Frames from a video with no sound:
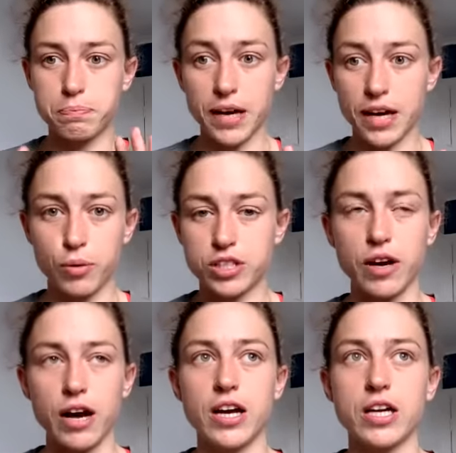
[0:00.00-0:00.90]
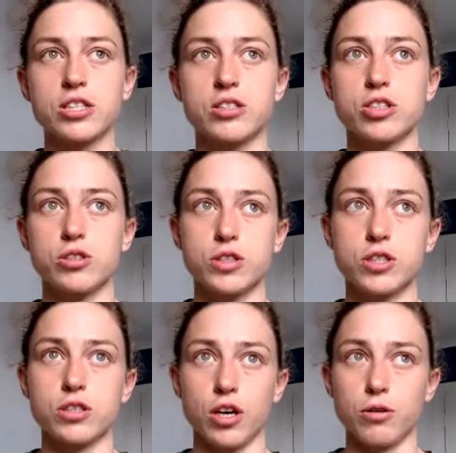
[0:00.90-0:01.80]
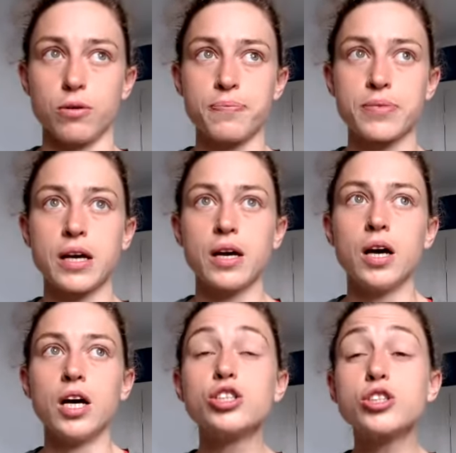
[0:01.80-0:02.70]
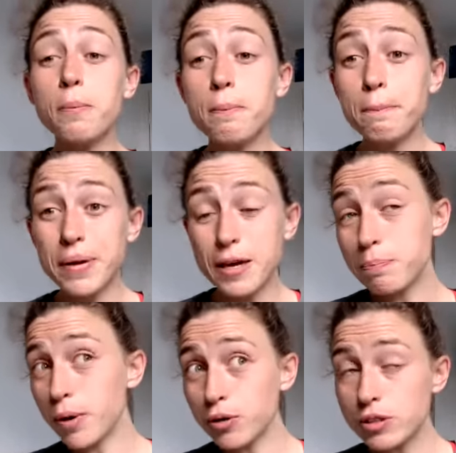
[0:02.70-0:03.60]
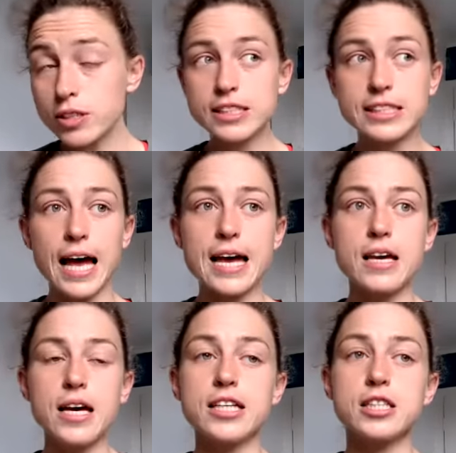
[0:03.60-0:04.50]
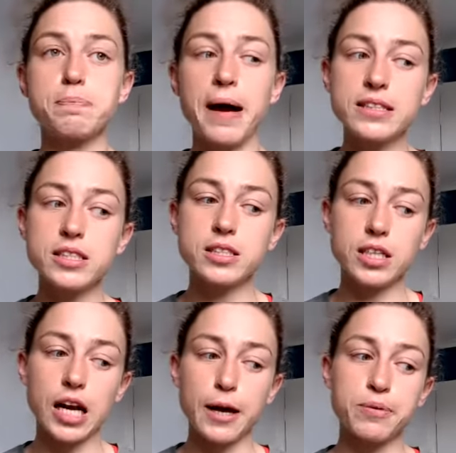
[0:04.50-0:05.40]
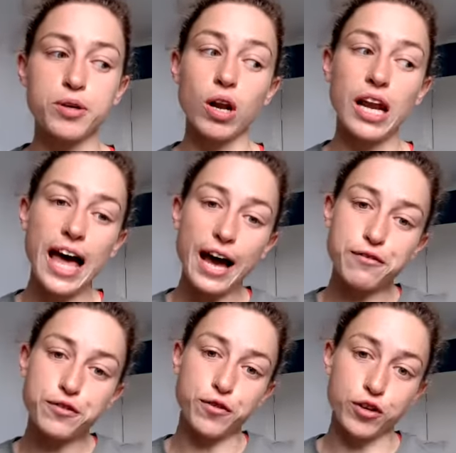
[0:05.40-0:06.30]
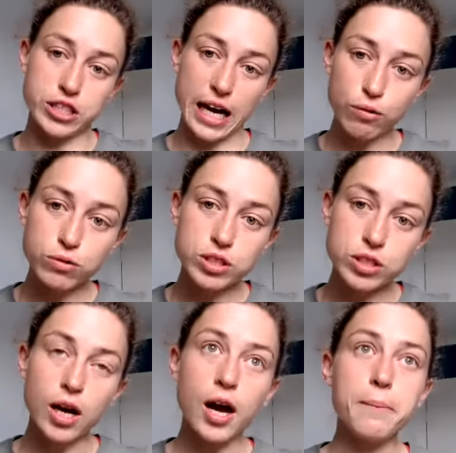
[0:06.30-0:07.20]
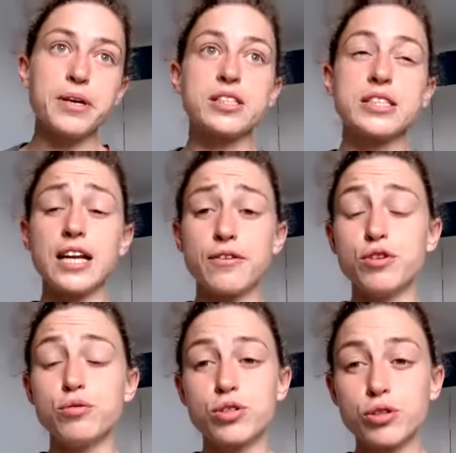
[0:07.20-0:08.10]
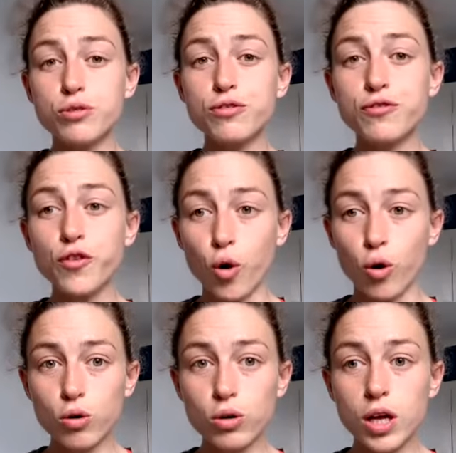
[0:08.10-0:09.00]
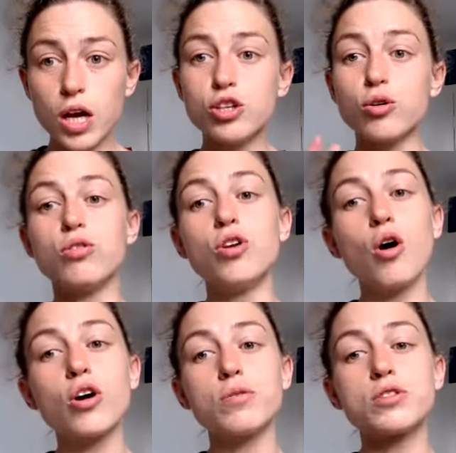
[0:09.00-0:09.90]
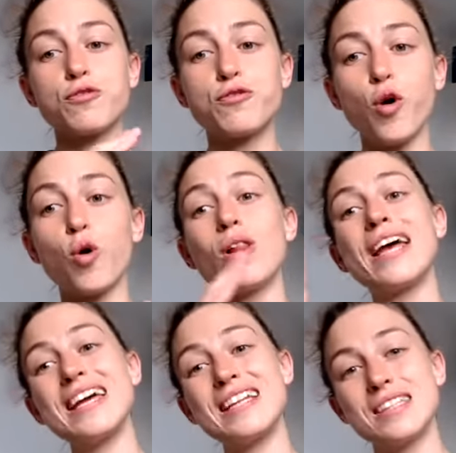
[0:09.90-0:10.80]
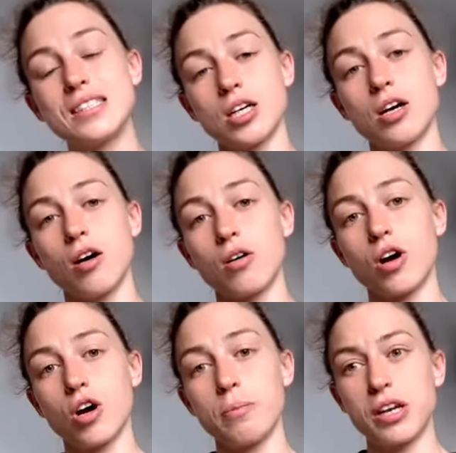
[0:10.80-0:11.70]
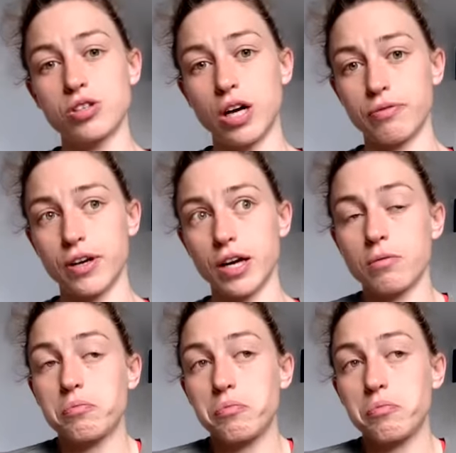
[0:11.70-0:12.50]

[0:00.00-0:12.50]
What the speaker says: Pick which variation suits you. Some people say it's better to clip your left foot out because then if you do fall, you're not going to fall into oncoming traffic,